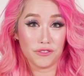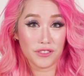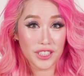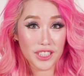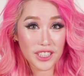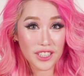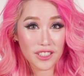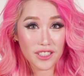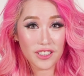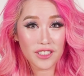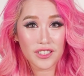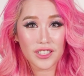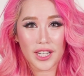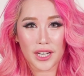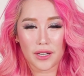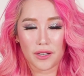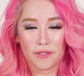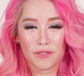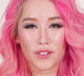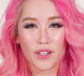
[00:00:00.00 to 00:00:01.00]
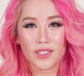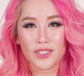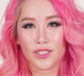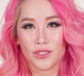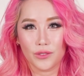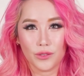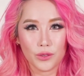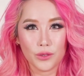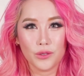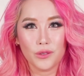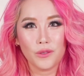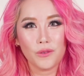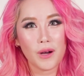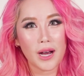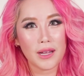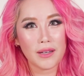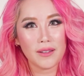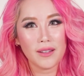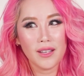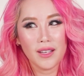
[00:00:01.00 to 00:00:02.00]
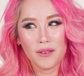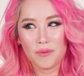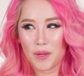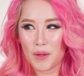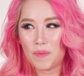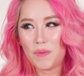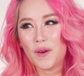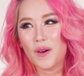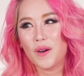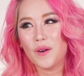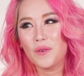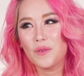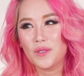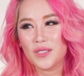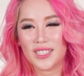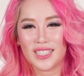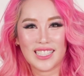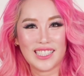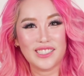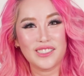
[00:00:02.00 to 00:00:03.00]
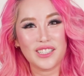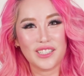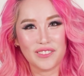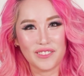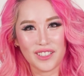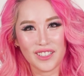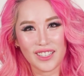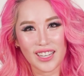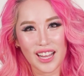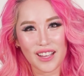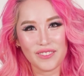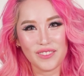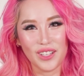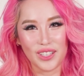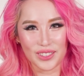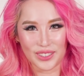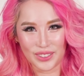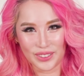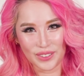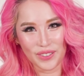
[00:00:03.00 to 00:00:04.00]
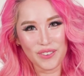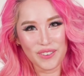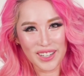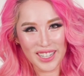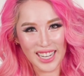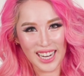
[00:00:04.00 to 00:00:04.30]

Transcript: video, and of course you do want people who see you in real life not to be